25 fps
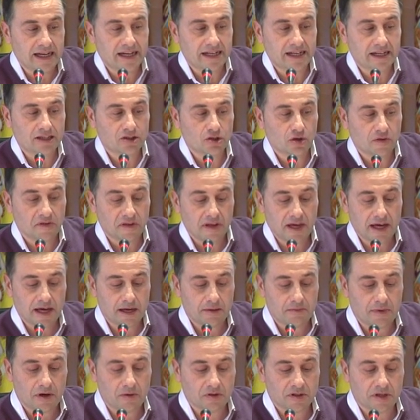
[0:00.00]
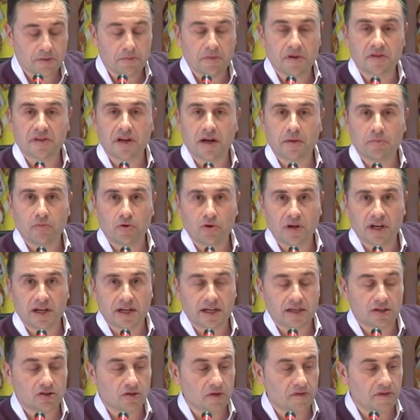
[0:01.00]
The social
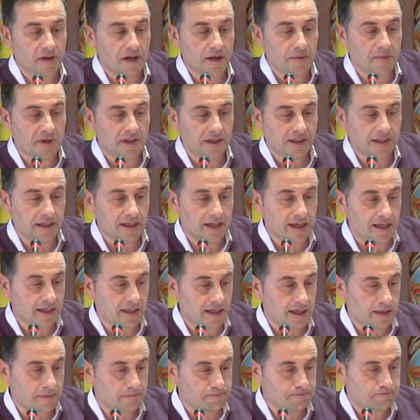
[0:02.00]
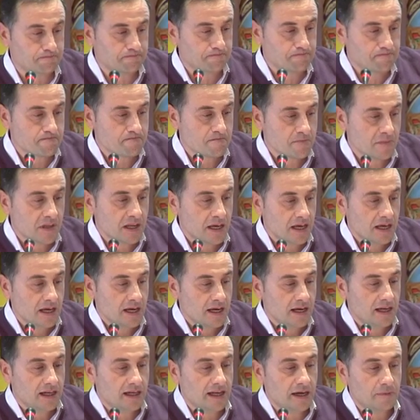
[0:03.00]
network will start
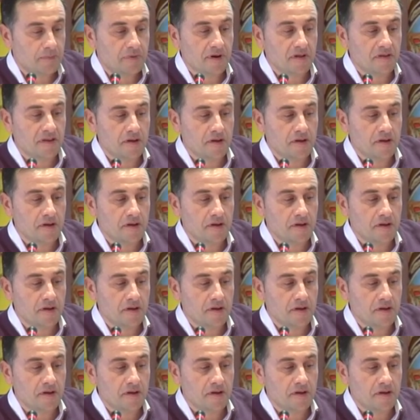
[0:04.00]
with the